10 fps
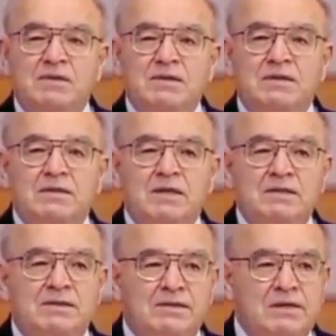
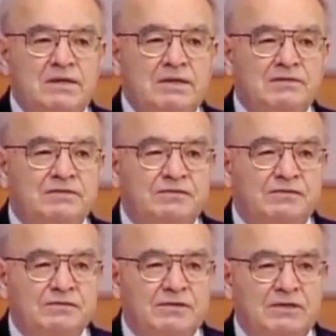indicate their
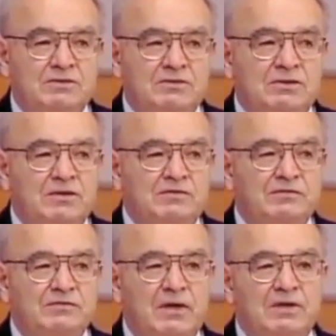relief, they could
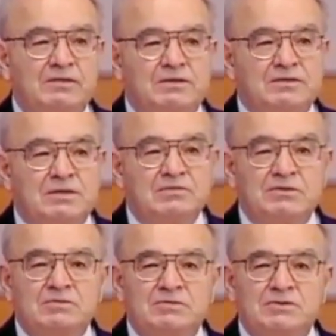give out their
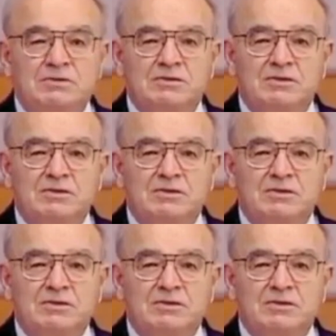symptoms,